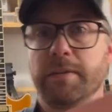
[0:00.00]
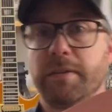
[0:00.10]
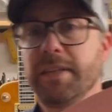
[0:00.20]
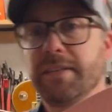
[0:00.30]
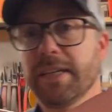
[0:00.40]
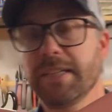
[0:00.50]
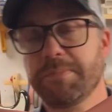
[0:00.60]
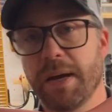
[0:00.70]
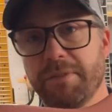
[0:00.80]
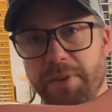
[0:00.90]
This is
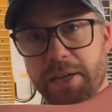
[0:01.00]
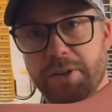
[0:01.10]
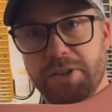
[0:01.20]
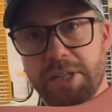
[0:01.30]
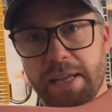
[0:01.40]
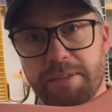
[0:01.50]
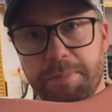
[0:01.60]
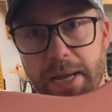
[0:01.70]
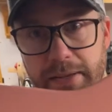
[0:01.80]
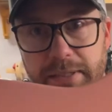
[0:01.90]
my Fender jazz
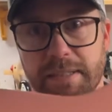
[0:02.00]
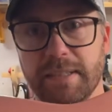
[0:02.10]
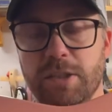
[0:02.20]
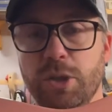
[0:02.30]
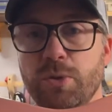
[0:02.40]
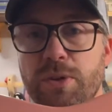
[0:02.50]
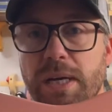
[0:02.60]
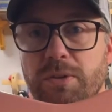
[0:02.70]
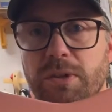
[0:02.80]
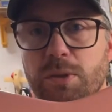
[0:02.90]
bass. It's a
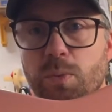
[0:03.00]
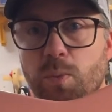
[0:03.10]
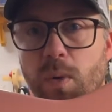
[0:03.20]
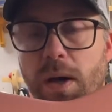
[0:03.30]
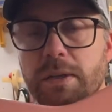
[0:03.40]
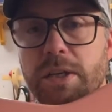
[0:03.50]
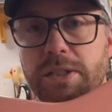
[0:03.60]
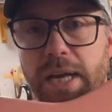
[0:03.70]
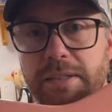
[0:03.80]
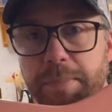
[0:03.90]
2001
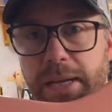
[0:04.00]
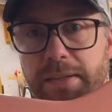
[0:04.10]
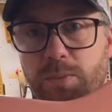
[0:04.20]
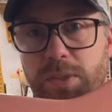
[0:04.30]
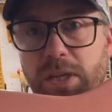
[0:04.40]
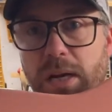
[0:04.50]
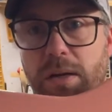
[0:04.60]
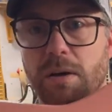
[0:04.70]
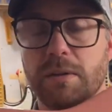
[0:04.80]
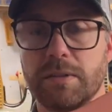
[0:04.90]
jazz bass which I
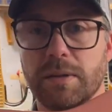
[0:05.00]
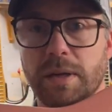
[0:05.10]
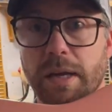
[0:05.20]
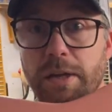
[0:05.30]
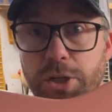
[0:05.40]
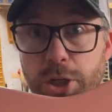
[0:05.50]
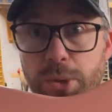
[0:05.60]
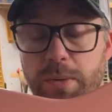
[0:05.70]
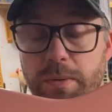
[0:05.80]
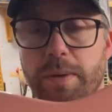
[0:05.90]
got
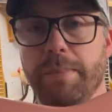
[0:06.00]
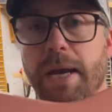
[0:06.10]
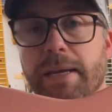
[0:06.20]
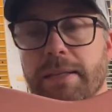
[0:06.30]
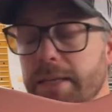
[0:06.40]
new back in the